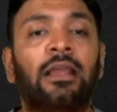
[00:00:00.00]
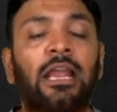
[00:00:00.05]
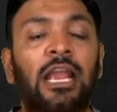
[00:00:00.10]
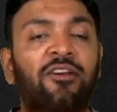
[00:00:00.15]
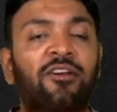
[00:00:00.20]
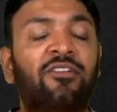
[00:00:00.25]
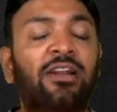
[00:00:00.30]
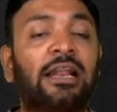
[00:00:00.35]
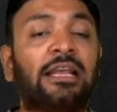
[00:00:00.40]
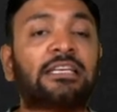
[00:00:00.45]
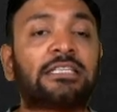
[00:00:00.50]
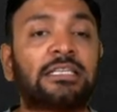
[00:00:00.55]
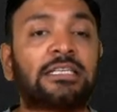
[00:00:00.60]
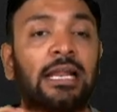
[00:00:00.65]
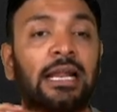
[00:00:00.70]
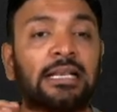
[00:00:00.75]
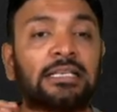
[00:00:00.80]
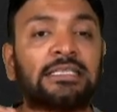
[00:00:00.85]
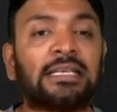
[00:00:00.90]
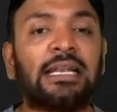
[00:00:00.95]
If an
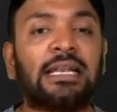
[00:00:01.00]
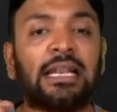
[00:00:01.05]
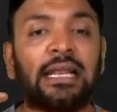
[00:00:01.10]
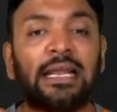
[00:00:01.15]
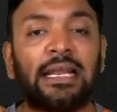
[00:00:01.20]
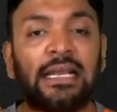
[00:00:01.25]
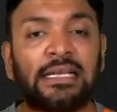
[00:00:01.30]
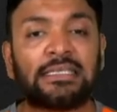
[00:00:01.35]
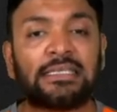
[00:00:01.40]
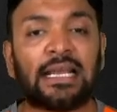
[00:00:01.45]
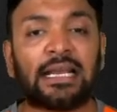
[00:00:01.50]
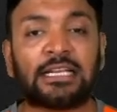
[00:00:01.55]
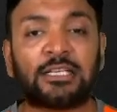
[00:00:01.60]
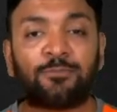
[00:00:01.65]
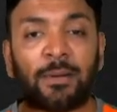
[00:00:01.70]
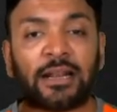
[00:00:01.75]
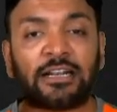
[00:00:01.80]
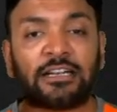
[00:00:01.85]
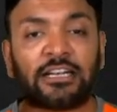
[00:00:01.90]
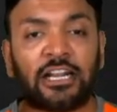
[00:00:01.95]
asset is
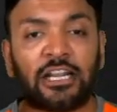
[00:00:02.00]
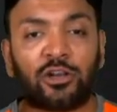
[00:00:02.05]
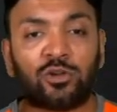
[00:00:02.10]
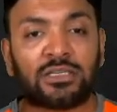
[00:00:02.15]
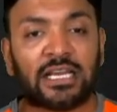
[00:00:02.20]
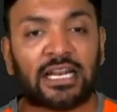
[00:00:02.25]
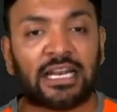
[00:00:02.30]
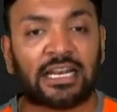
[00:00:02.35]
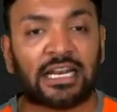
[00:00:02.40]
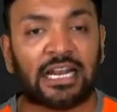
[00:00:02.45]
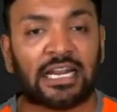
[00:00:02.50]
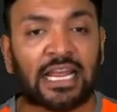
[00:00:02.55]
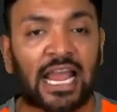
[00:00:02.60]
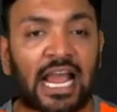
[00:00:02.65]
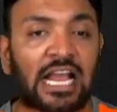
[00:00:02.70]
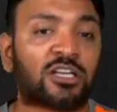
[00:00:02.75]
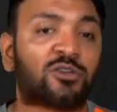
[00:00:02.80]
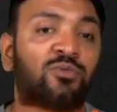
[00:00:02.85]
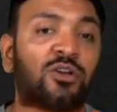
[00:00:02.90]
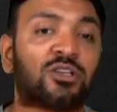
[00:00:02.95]
expected to generate
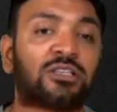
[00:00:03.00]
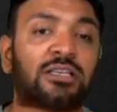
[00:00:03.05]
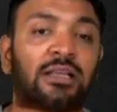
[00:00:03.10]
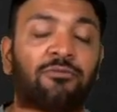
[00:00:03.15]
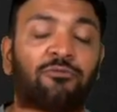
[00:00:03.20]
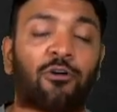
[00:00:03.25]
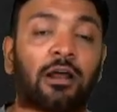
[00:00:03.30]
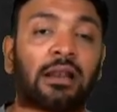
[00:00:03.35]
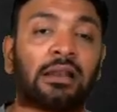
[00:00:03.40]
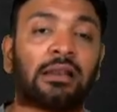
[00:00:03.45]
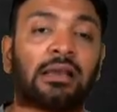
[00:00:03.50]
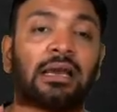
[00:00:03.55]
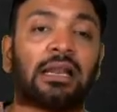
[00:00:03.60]
cash flows in foreign